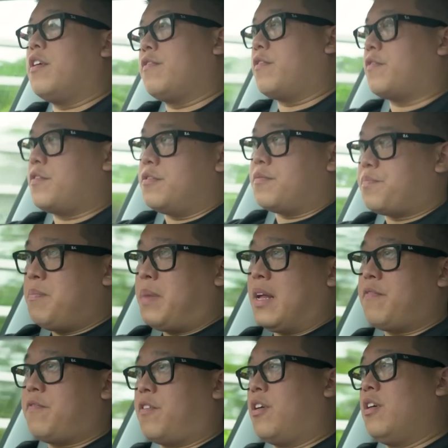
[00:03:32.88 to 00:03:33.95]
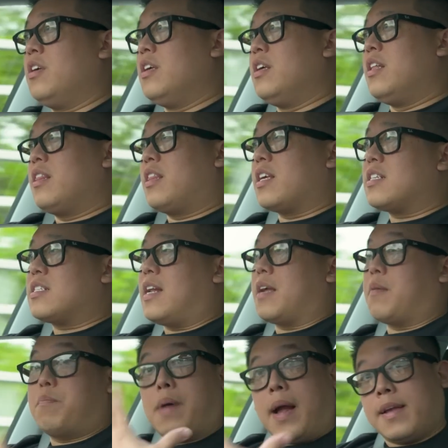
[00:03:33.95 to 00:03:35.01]
off of you. But for things
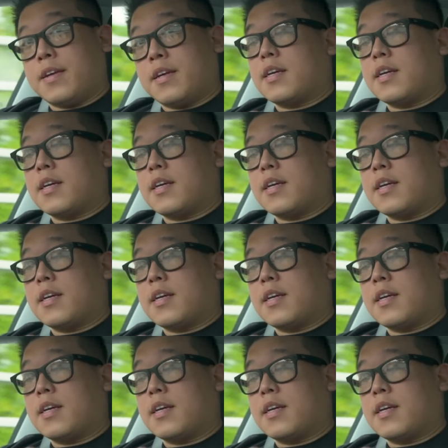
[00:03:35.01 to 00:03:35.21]
like buying